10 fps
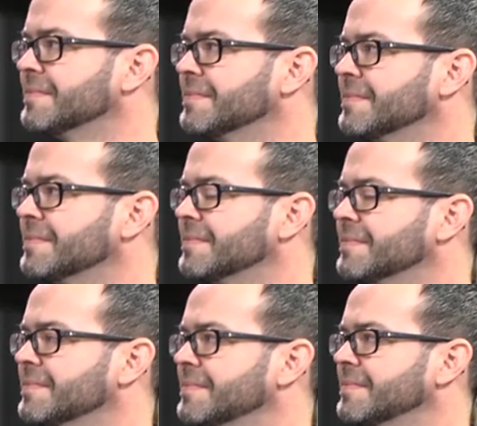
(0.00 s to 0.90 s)

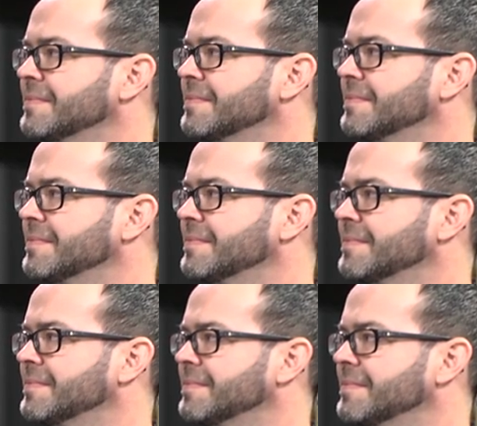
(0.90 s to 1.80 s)

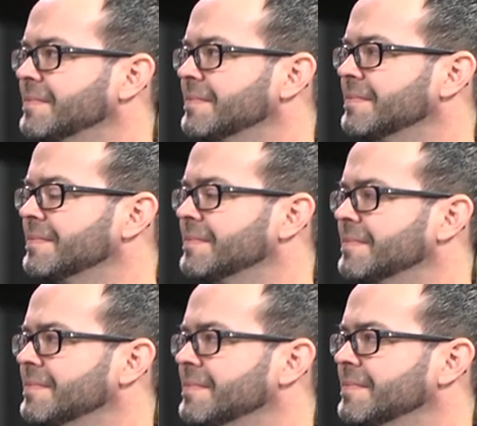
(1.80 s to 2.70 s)

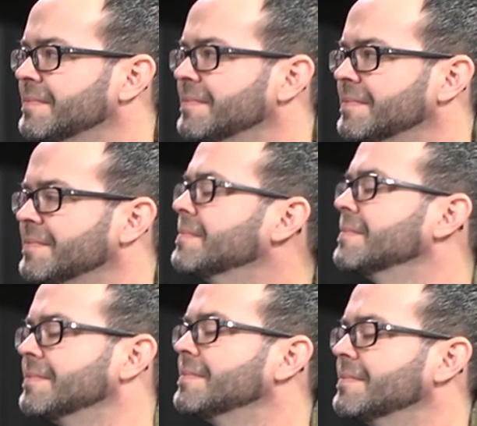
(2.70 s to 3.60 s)

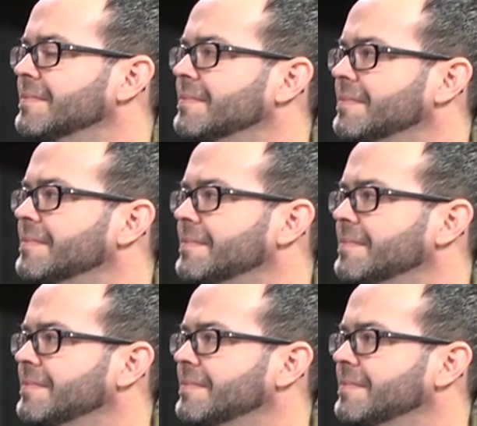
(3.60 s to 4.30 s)
This person isn't speaking.